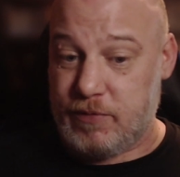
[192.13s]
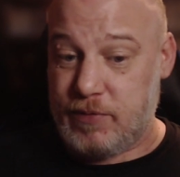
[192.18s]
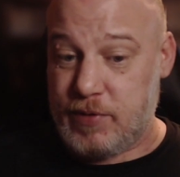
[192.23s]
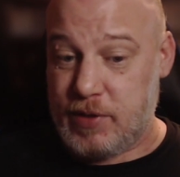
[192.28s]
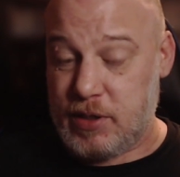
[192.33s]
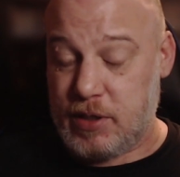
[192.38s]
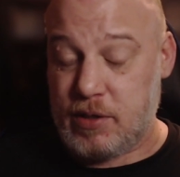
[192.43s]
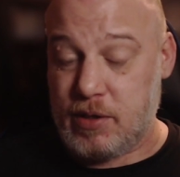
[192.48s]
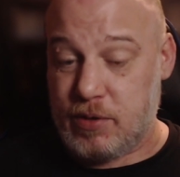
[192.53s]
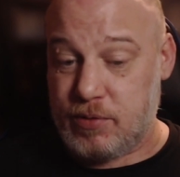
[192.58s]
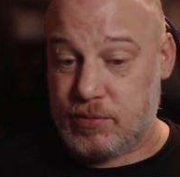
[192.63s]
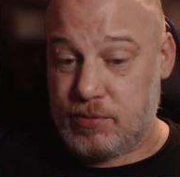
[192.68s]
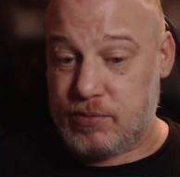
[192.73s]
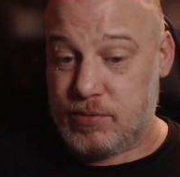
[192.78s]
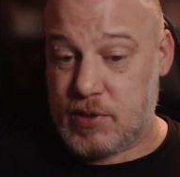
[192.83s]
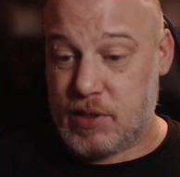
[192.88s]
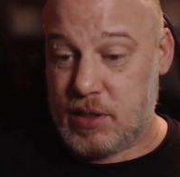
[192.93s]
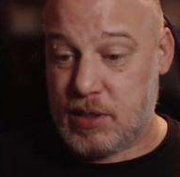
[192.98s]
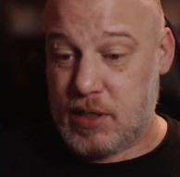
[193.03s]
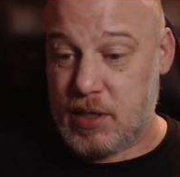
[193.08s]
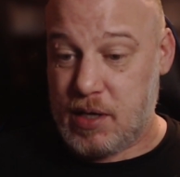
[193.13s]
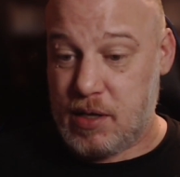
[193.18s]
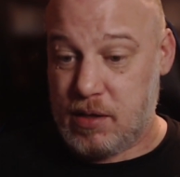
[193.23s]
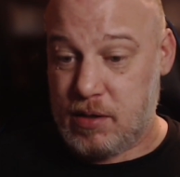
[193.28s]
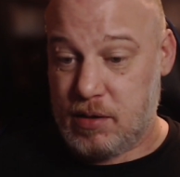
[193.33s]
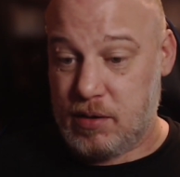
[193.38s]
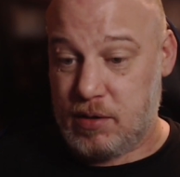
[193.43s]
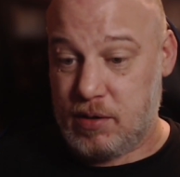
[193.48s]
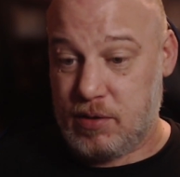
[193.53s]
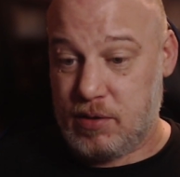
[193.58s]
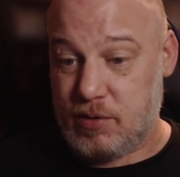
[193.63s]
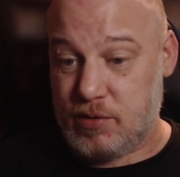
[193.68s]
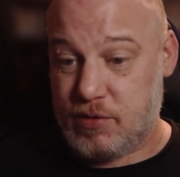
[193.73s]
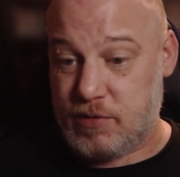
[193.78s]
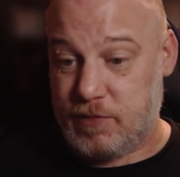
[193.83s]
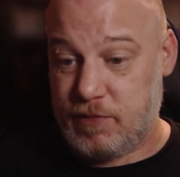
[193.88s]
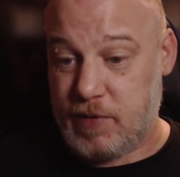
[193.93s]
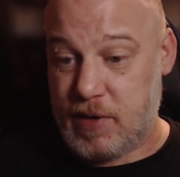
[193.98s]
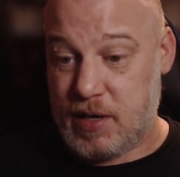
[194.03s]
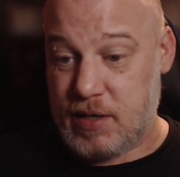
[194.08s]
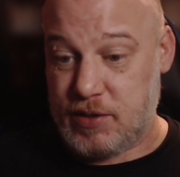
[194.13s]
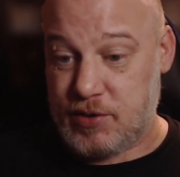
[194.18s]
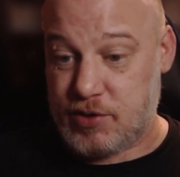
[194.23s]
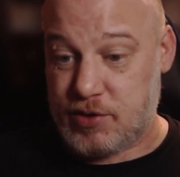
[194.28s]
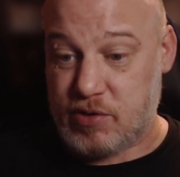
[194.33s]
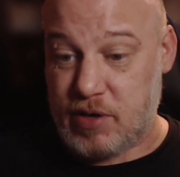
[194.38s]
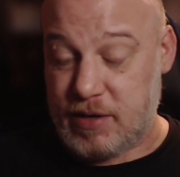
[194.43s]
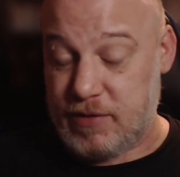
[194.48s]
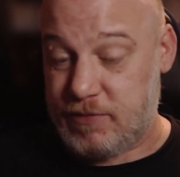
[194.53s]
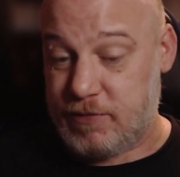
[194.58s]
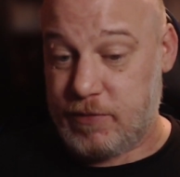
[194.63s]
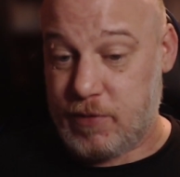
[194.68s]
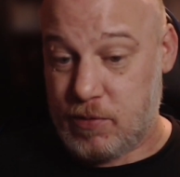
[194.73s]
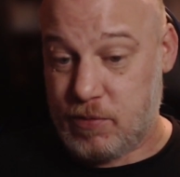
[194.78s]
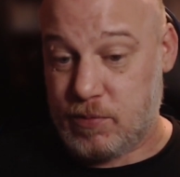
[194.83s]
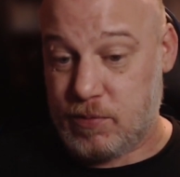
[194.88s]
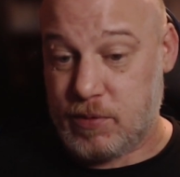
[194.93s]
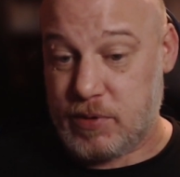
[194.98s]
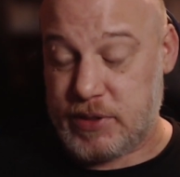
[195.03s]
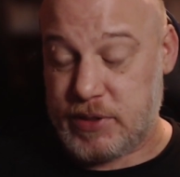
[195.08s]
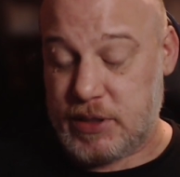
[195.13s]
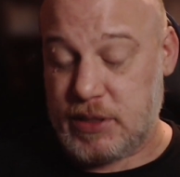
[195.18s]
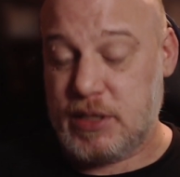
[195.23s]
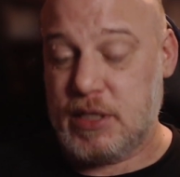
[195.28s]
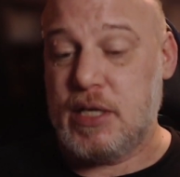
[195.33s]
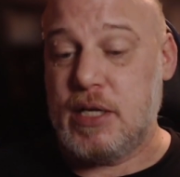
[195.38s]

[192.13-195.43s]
videos is fairly straightforward.